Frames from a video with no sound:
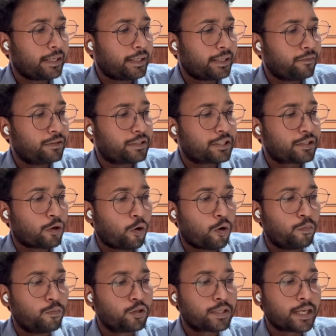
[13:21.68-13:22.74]
which is
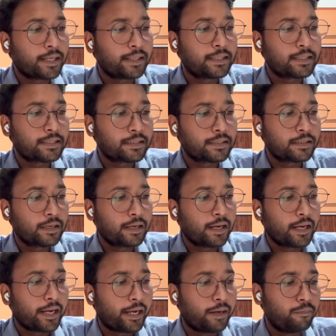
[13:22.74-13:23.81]
homozygous
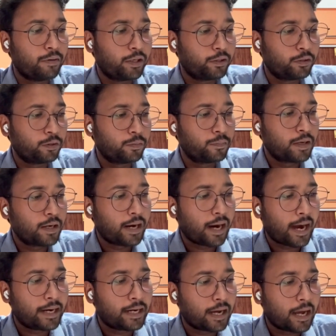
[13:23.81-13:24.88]
A blood group,
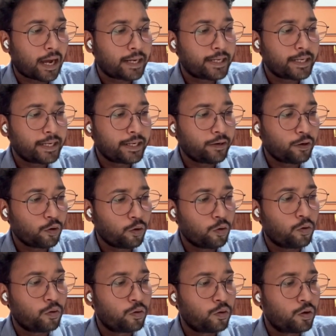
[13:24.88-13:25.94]
and
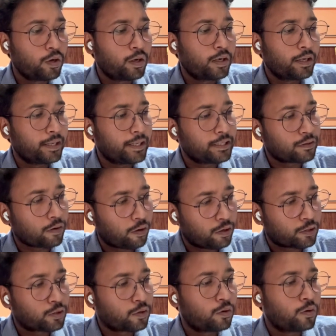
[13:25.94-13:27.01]
IAO is
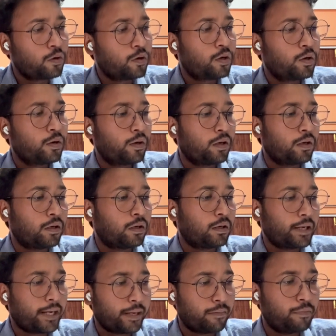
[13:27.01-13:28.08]
also
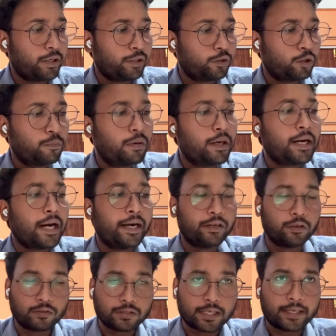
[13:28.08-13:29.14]
A blood group but
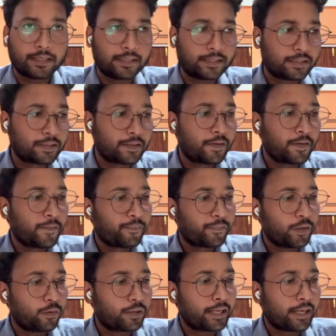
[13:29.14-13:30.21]
heterozygous.
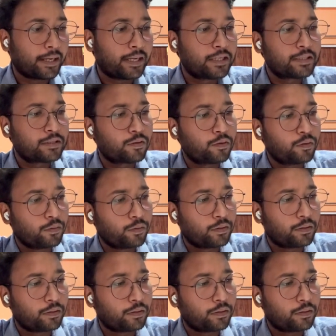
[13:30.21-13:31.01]
Okay, so